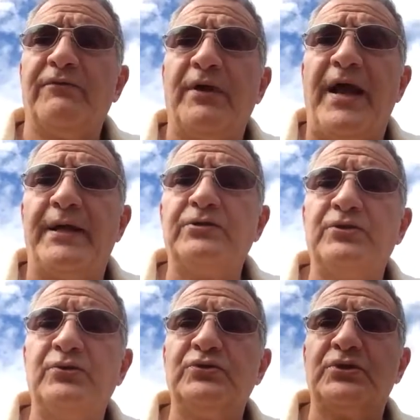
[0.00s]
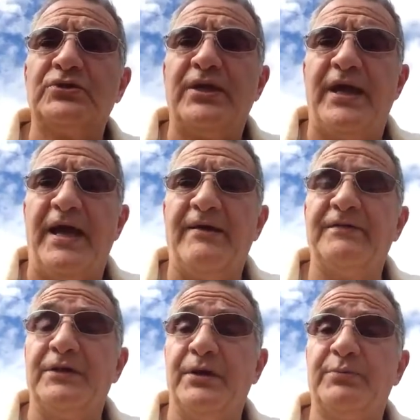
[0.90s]
whatever attitudes that they
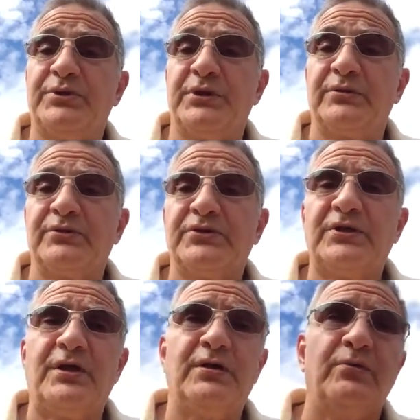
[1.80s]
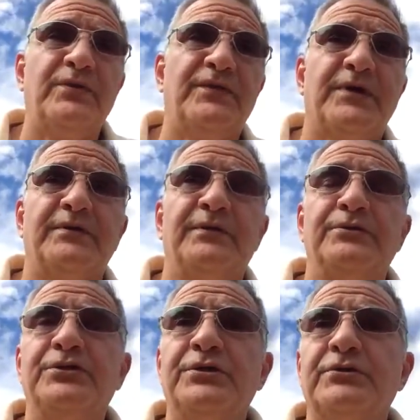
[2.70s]
have in their particular style. We've got
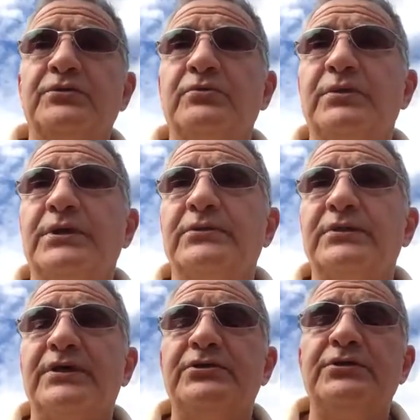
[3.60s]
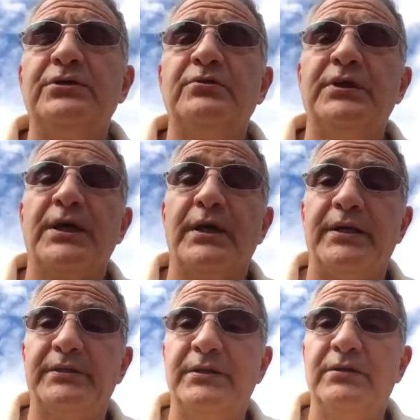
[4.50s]
ninjutsu, we've got tai chi, we've got
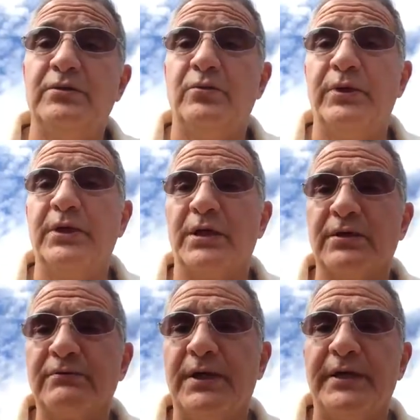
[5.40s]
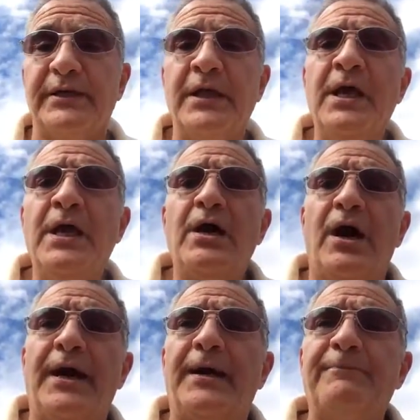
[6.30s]
aikido, we've got karate.
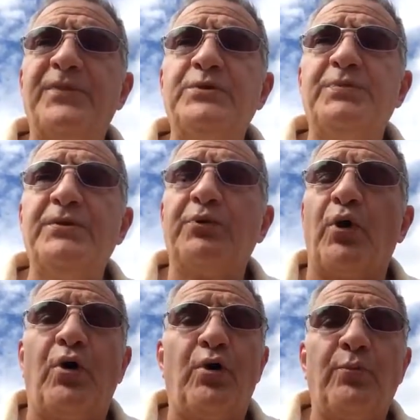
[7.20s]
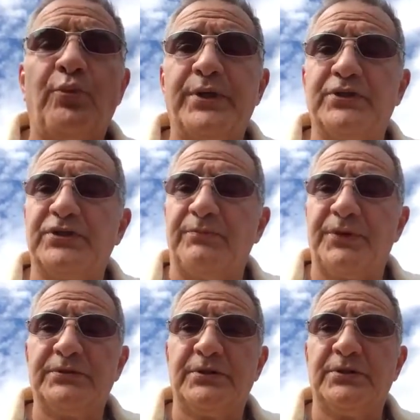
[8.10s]
These people all bring
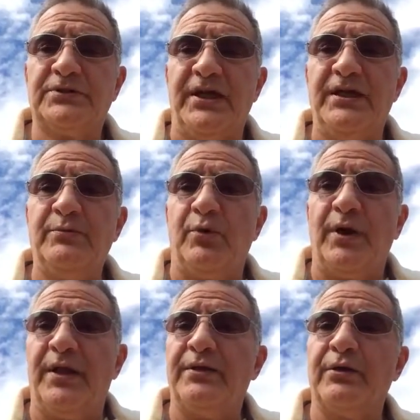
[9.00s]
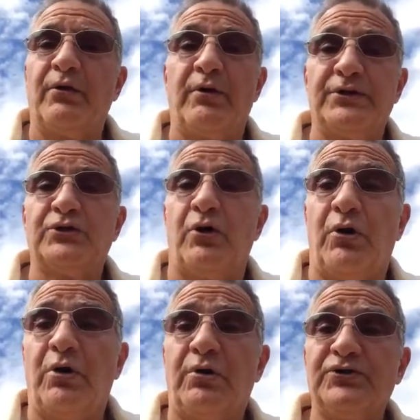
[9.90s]
something to the table, and their art's
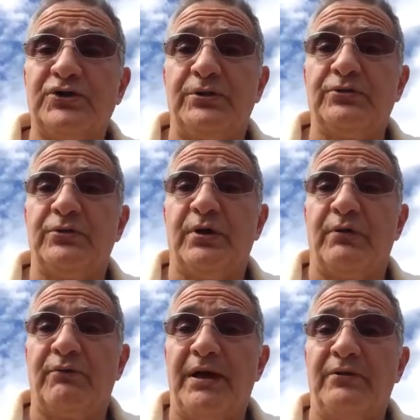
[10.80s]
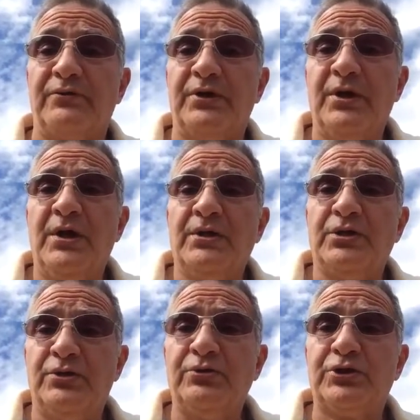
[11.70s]
all centered around
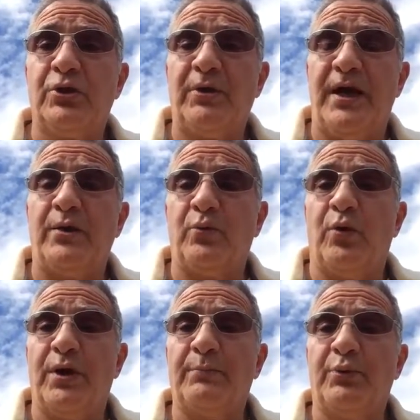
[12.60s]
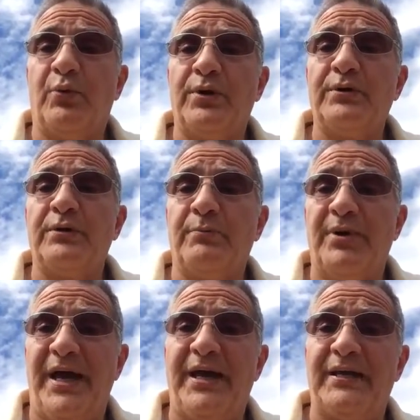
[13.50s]
Kyusho at one point in the
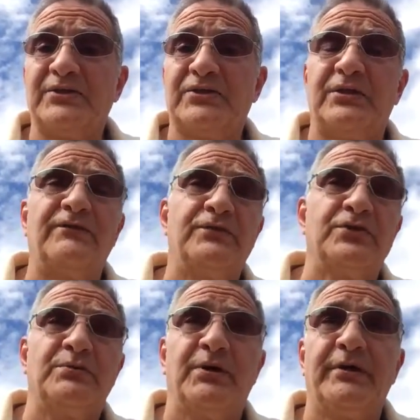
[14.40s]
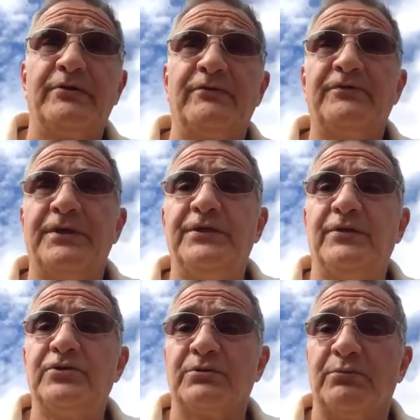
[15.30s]
past. And if you see my other
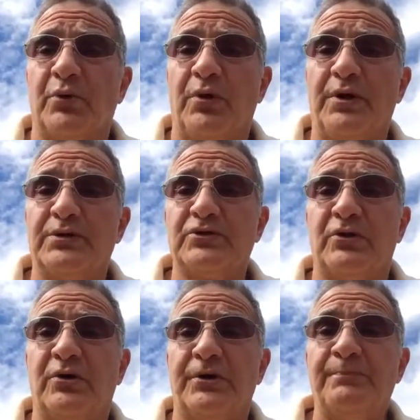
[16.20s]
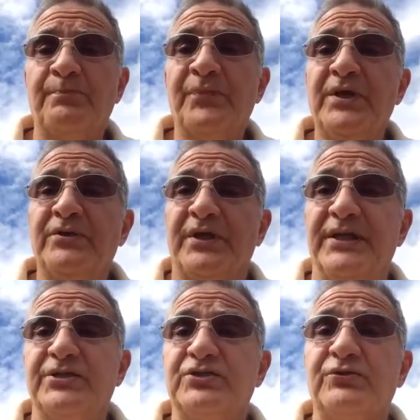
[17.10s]
videos and blogs on the
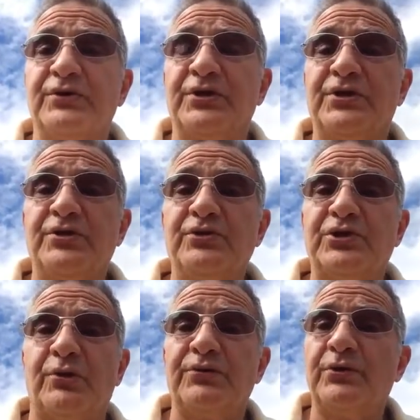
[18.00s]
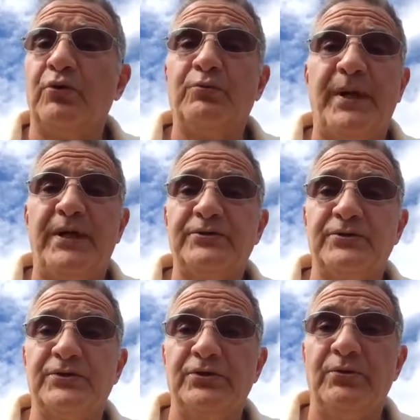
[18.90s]
history of the Kyusho, the old
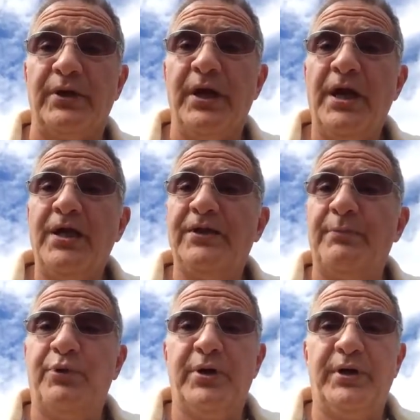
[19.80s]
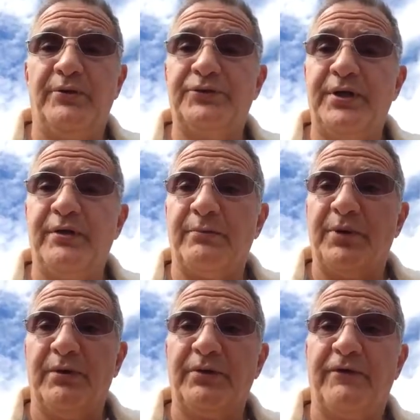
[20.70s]
masters knew it. They put it out there in
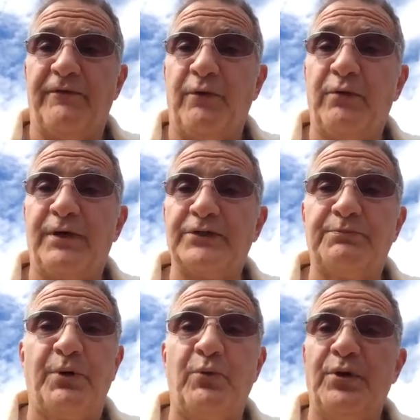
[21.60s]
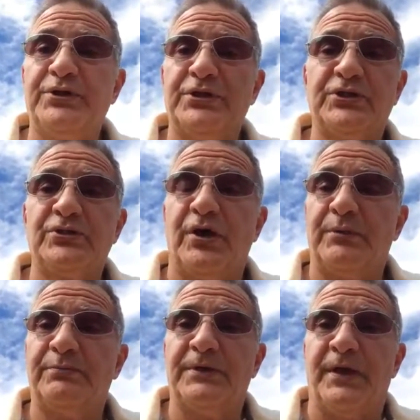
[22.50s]
public for us, but we're just not